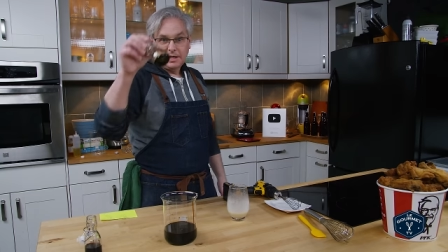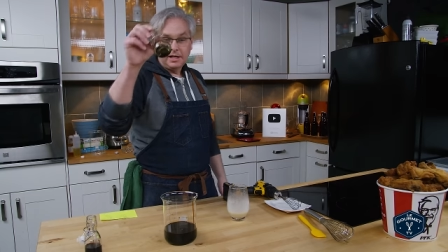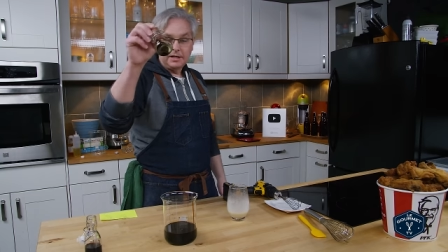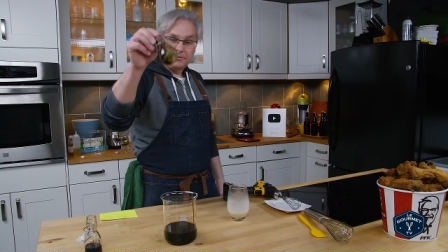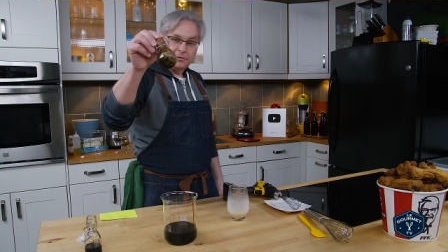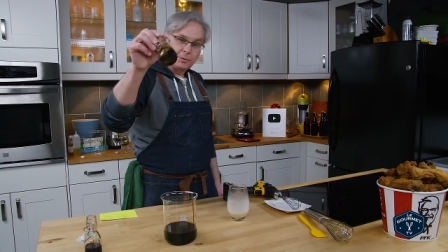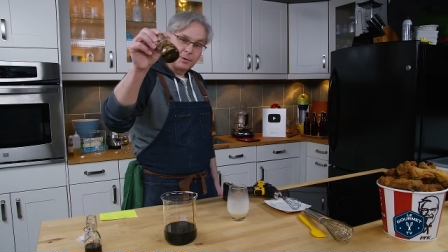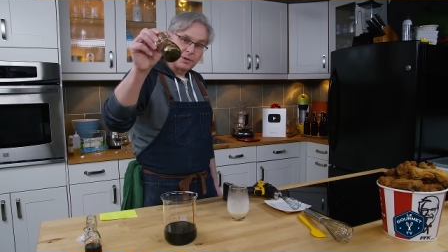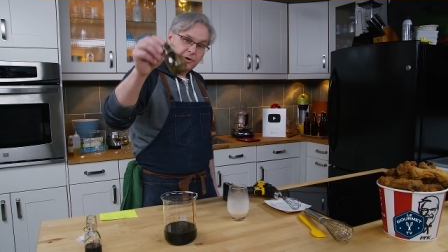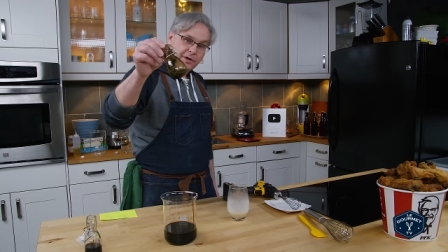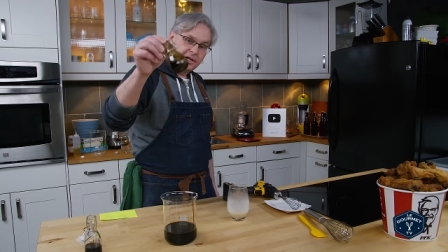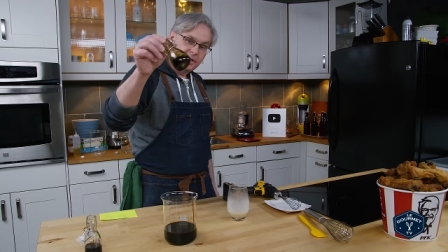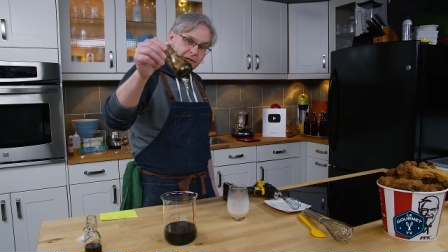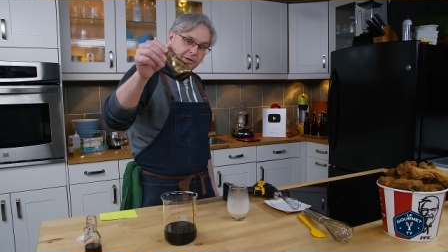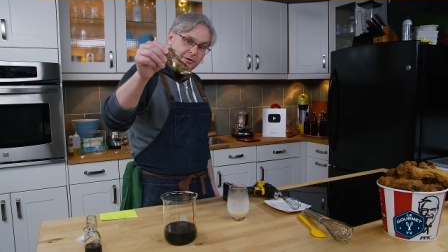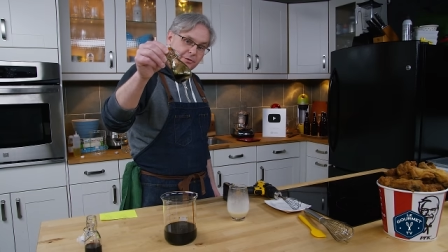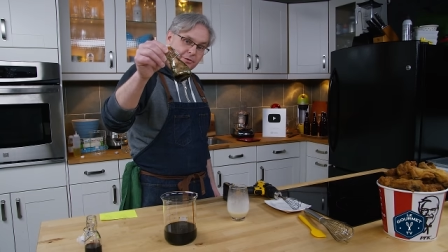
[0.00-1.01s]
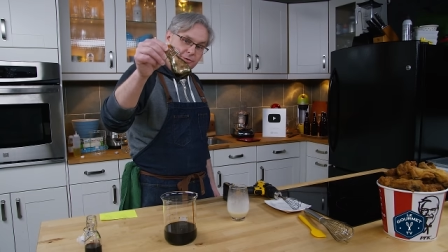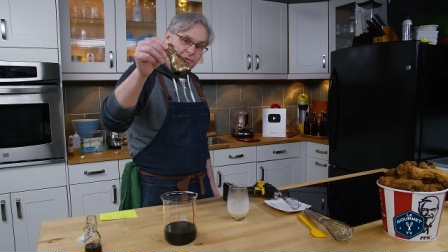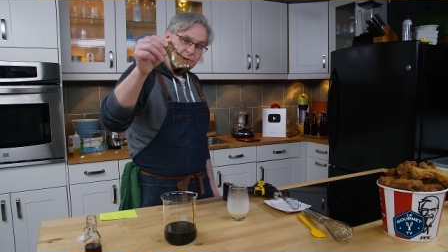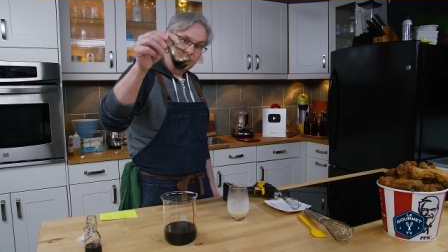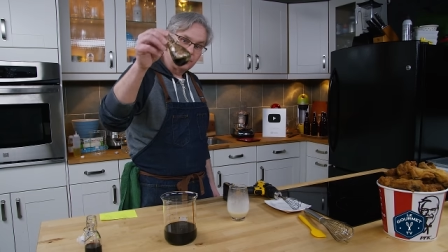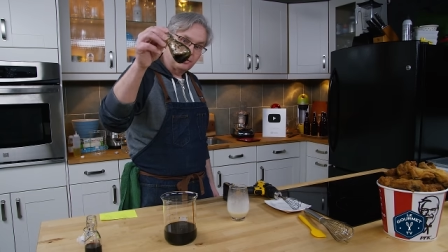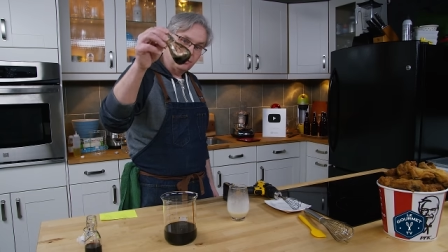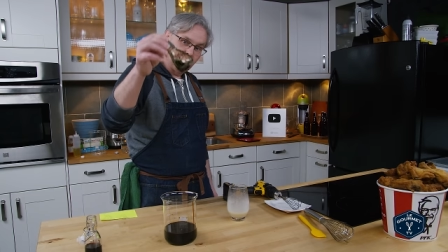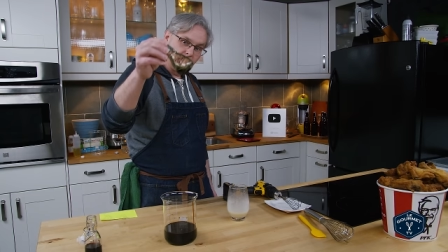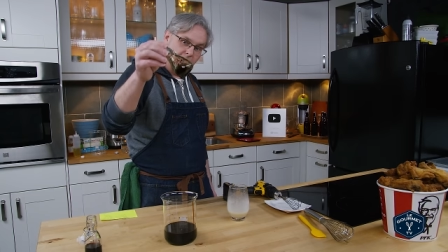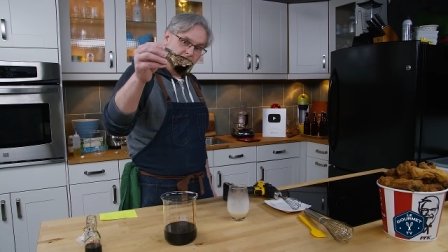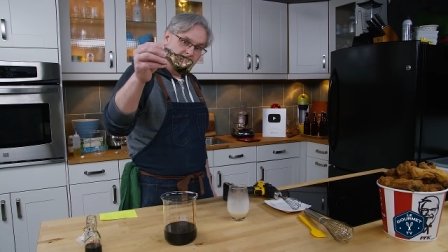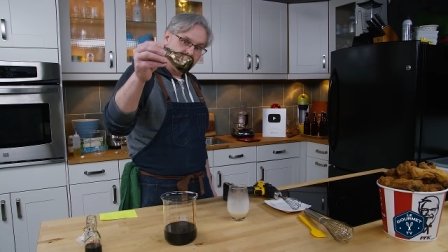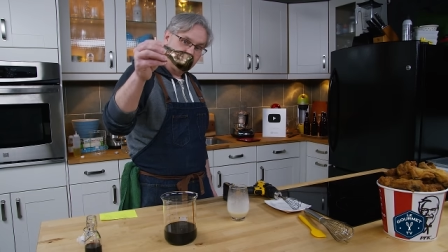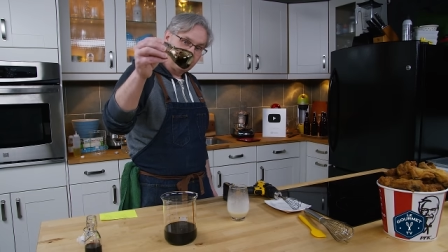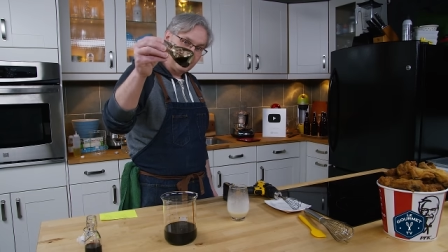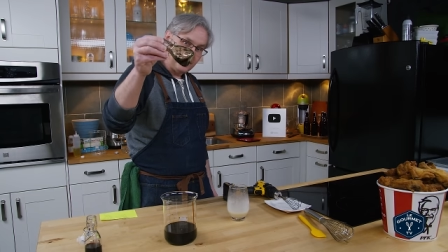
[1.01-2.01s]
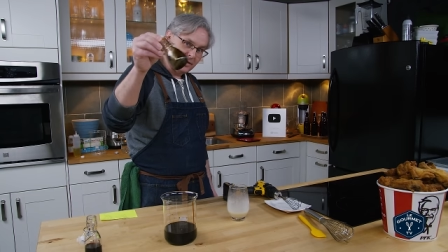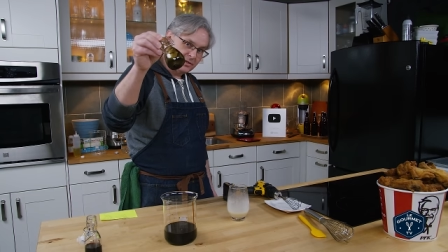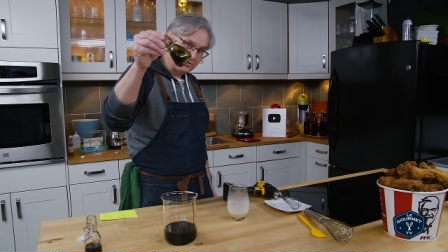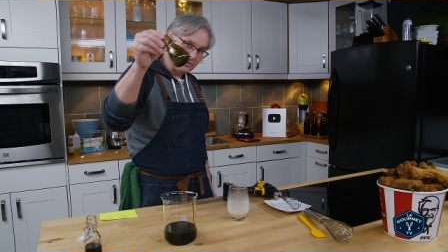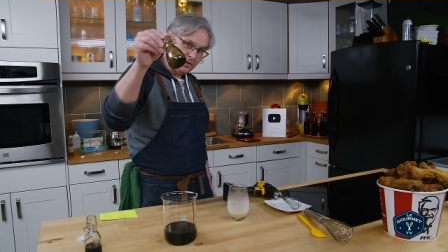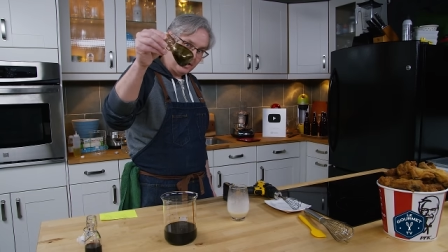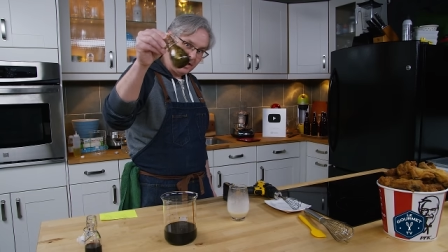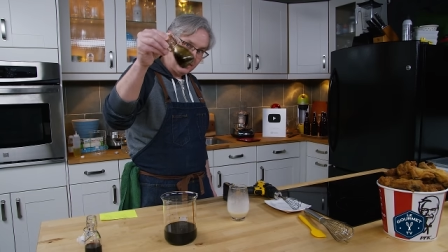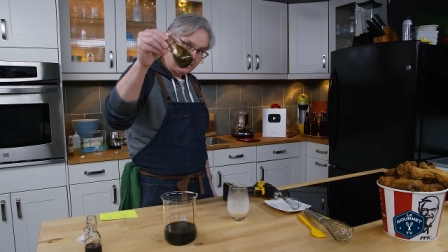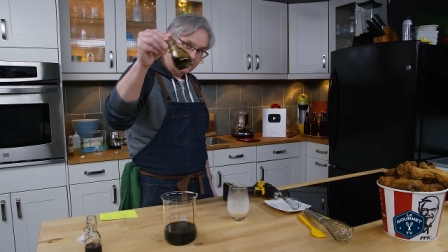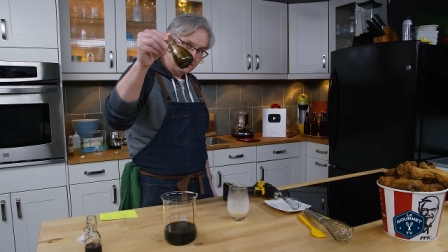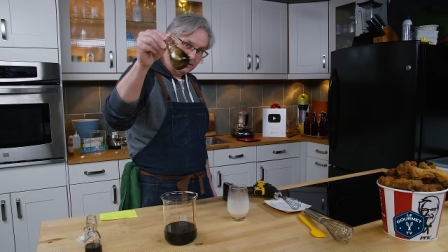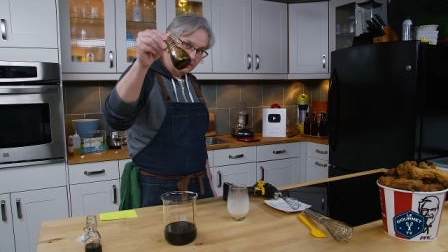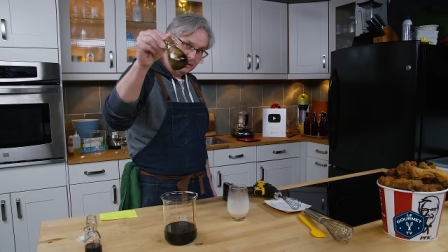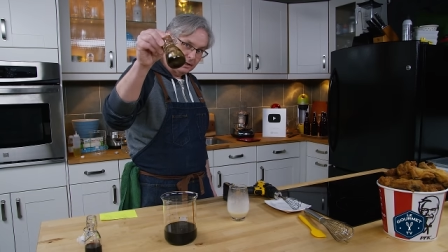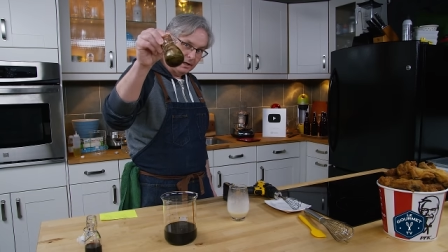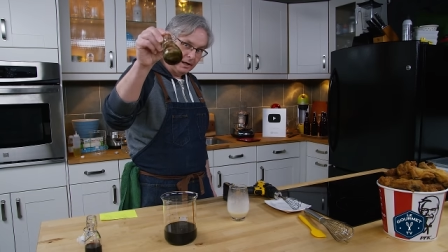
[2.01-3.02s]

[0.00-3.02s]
if you were going to use coca leaf extract,